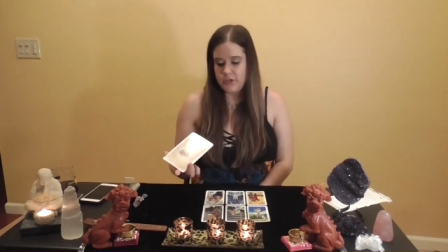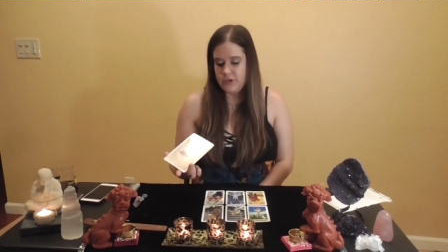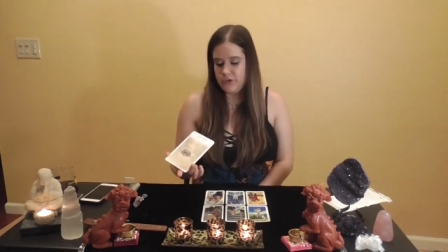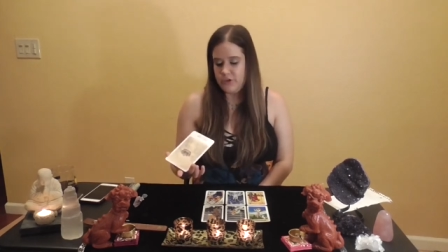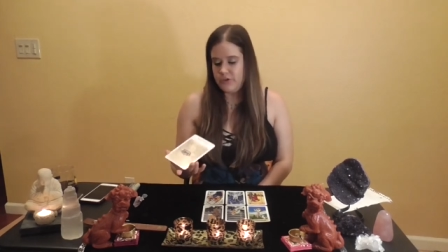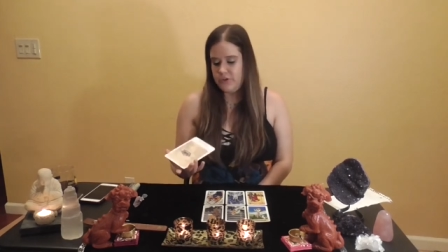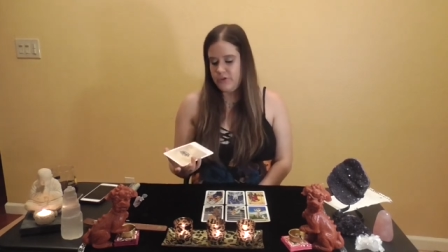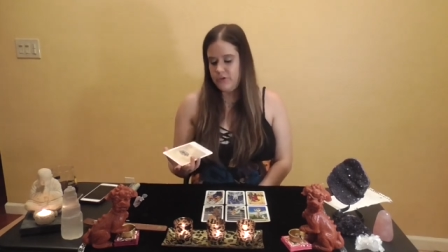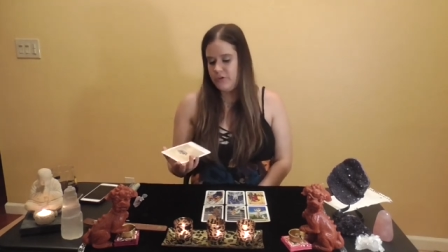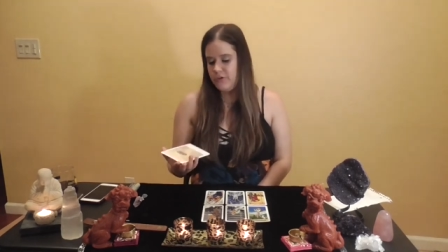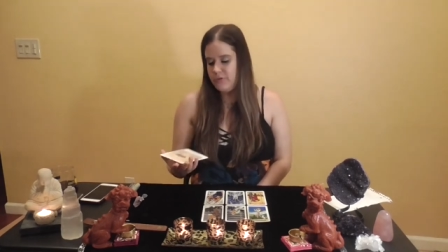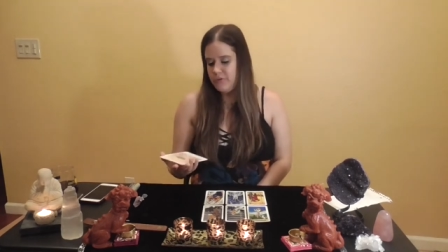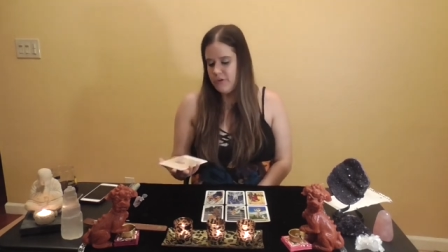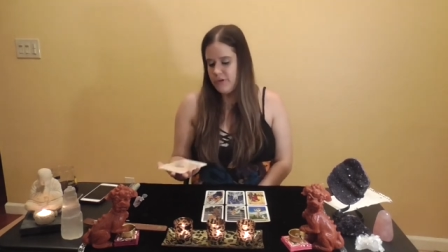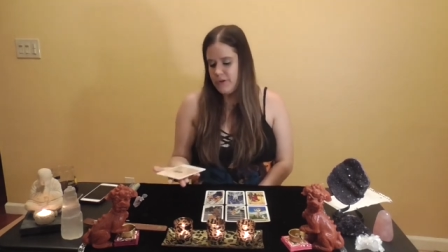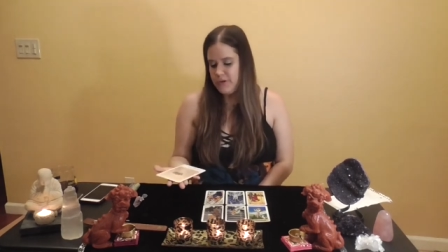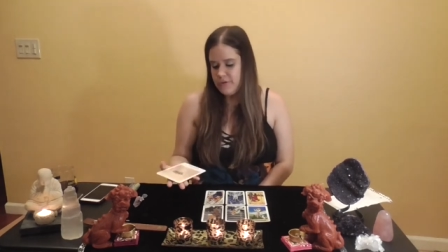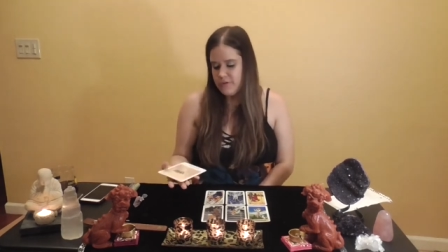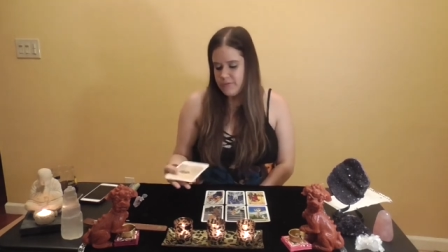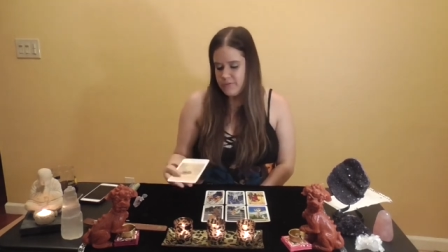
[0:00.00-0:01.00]
You don't
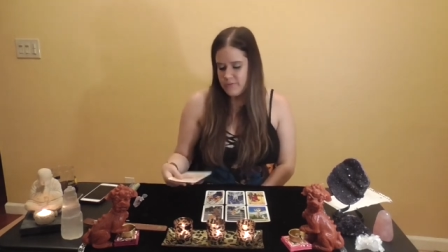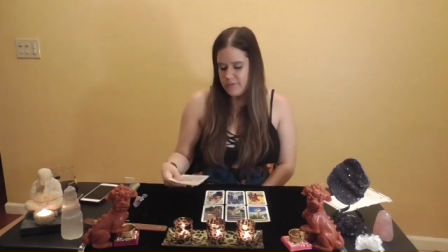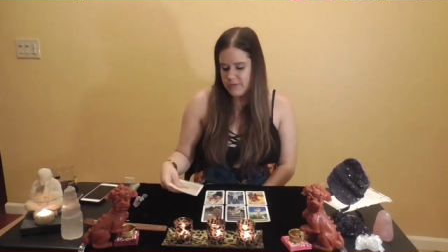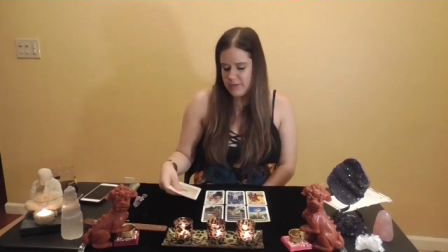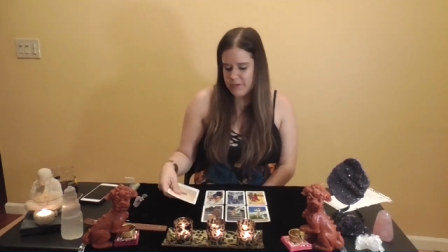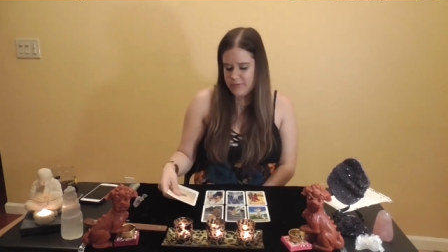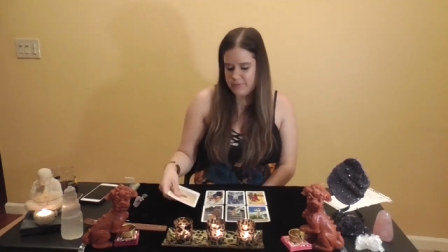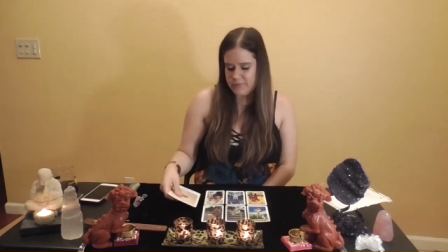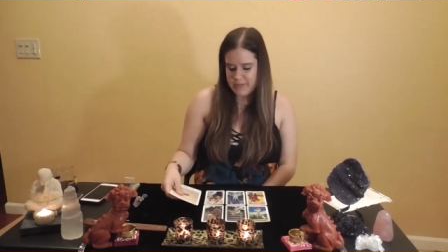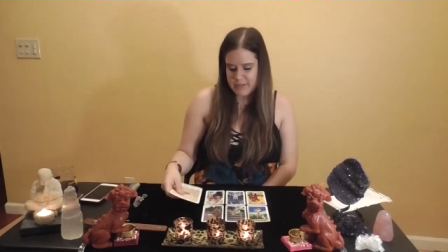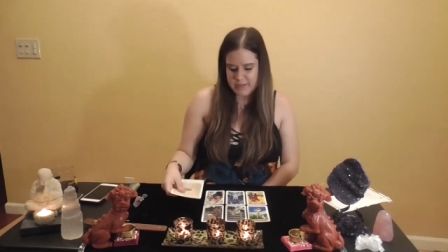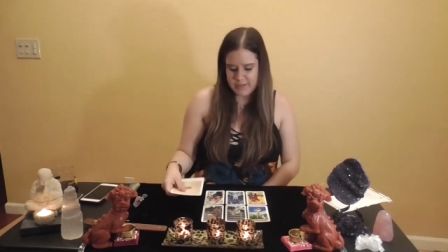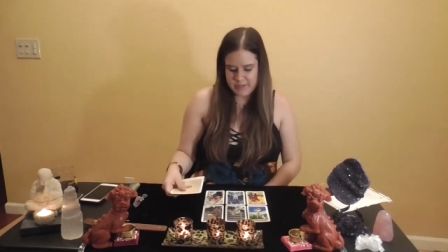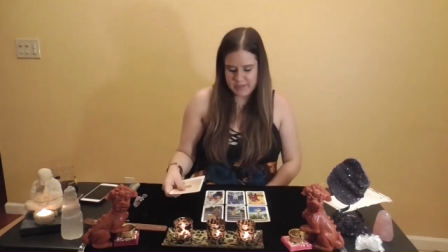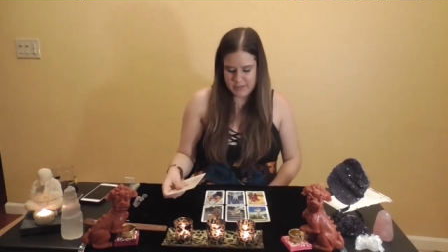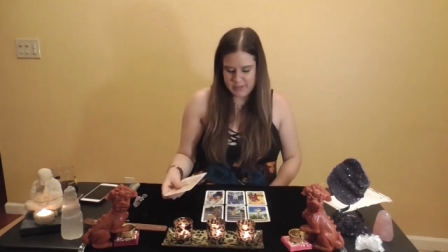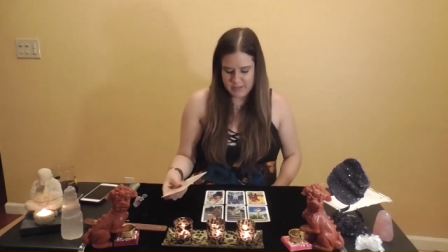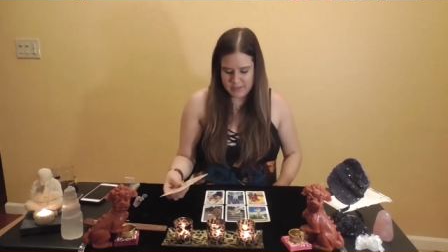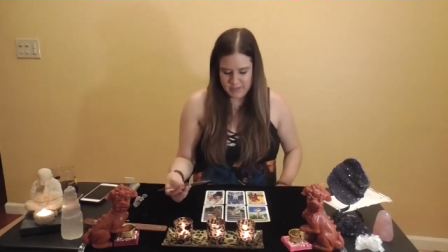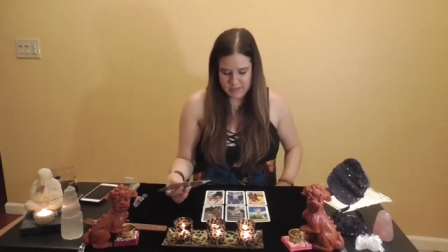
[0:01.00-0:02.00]
know if
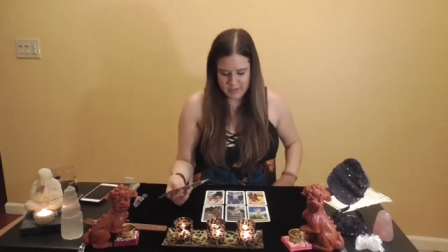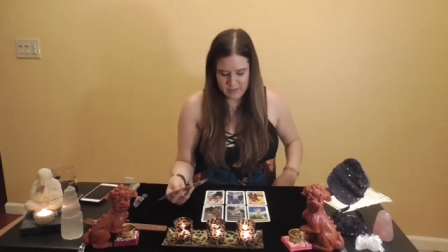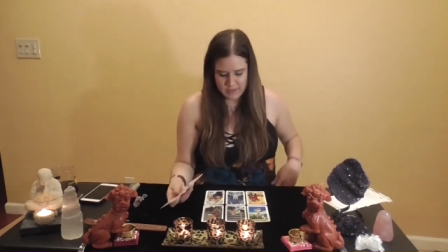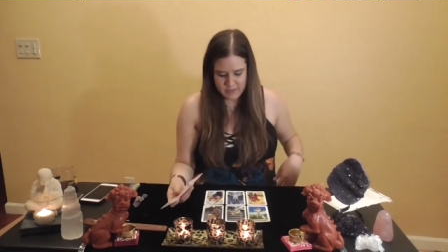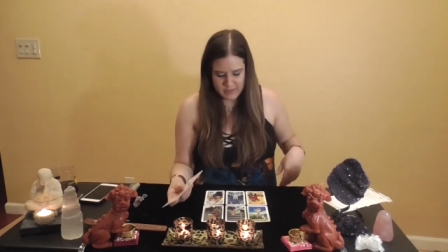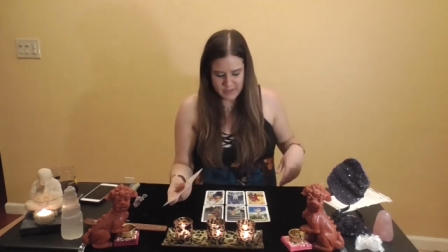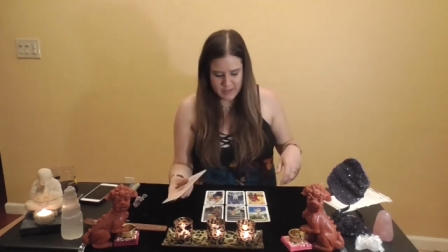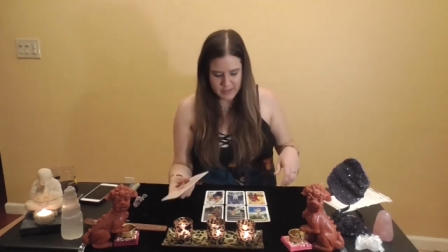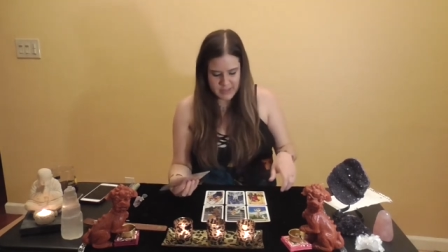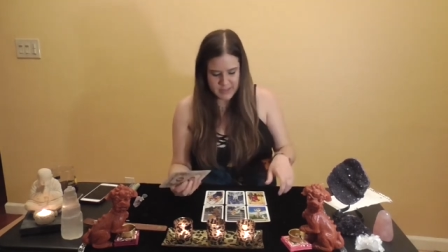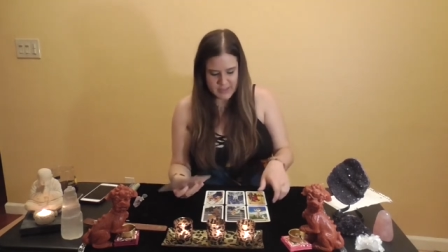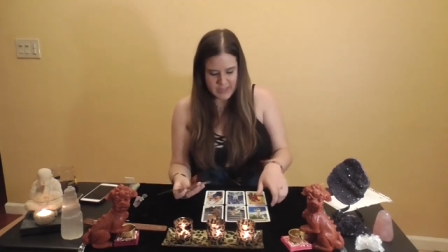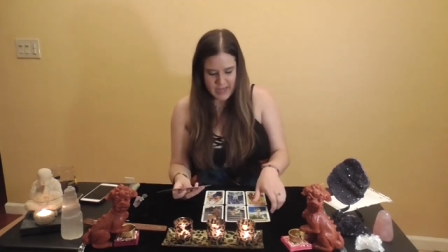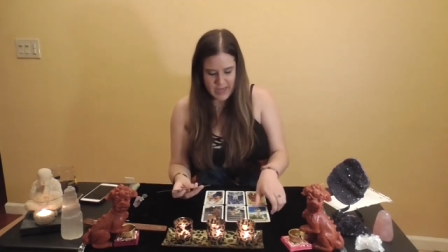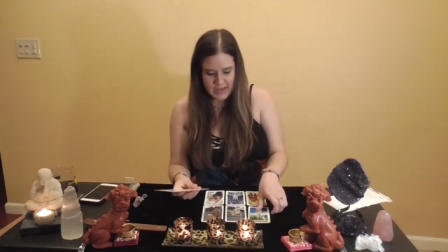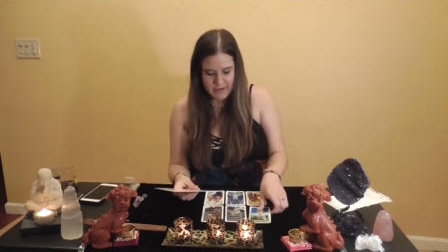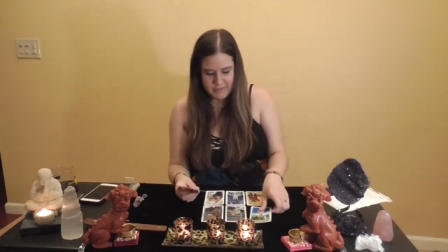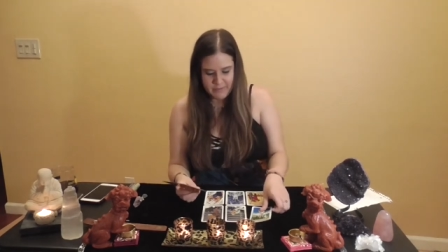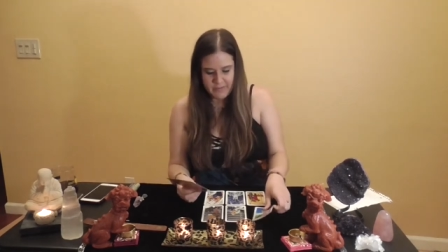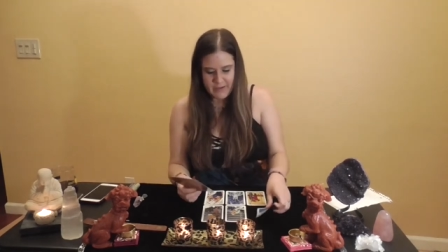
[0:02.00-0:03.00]
it's
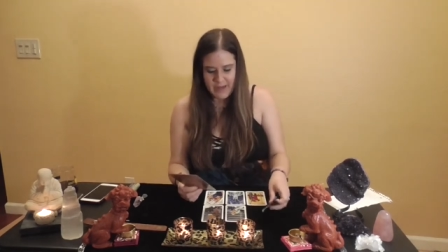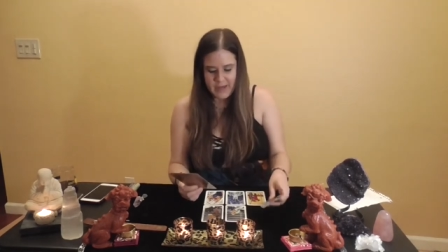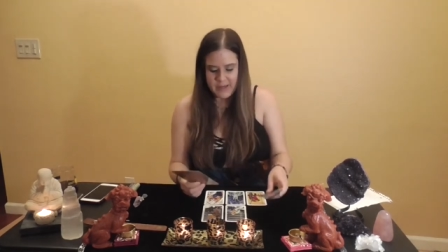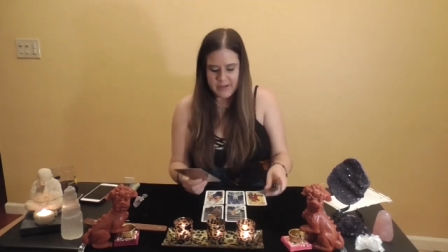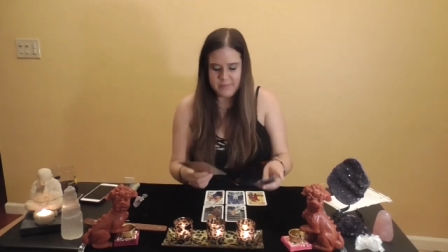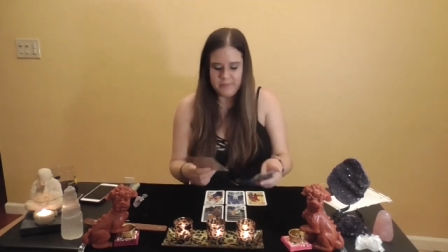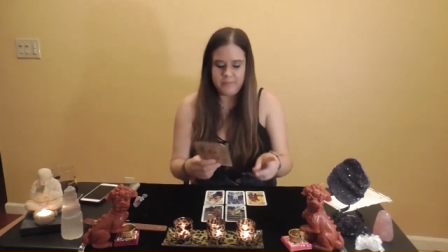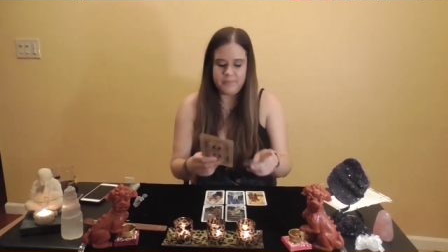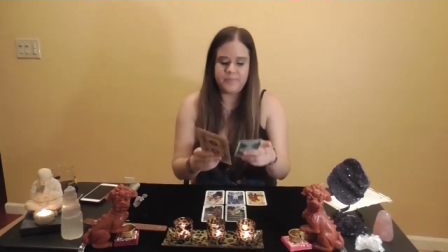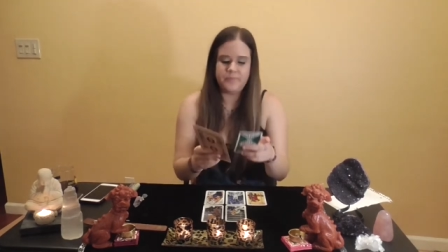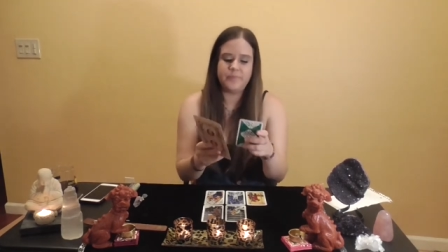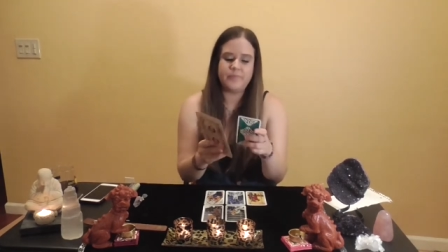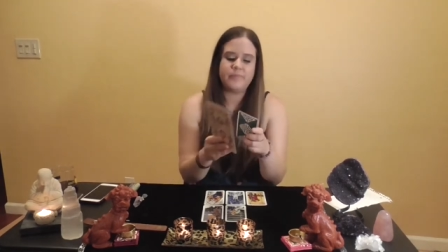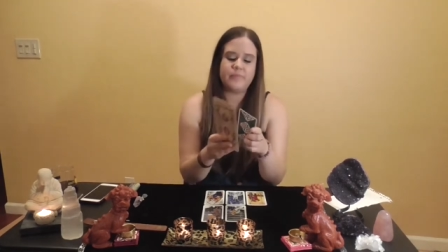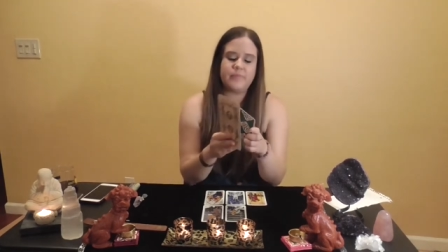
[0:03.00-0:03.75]
safe. And